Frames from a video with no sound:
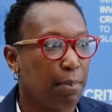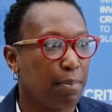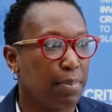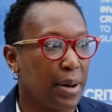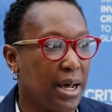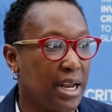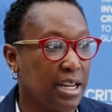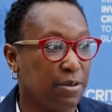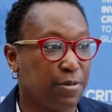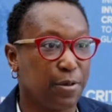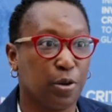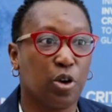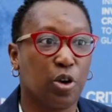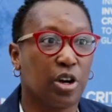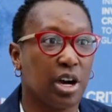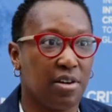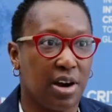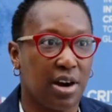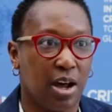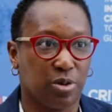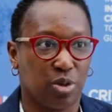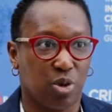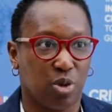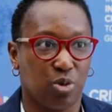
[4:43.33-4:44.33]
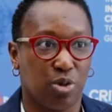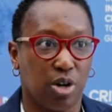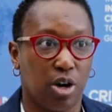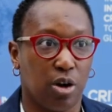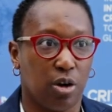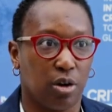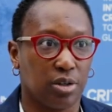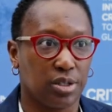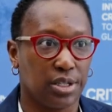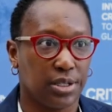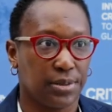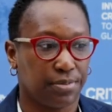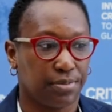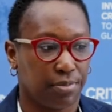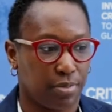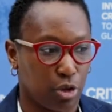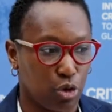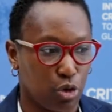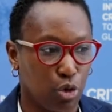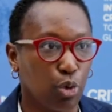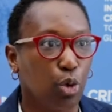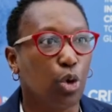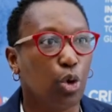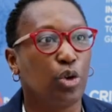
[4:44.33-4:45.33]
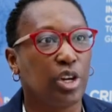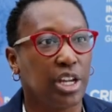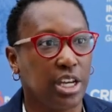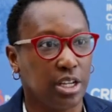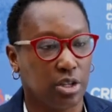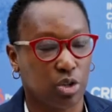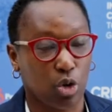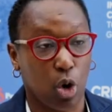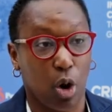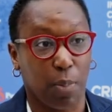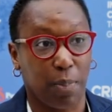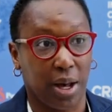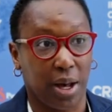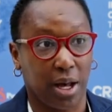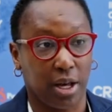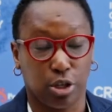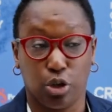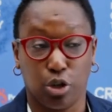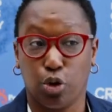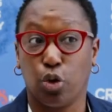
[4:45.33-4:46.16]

But if you look around the world, you will need copper.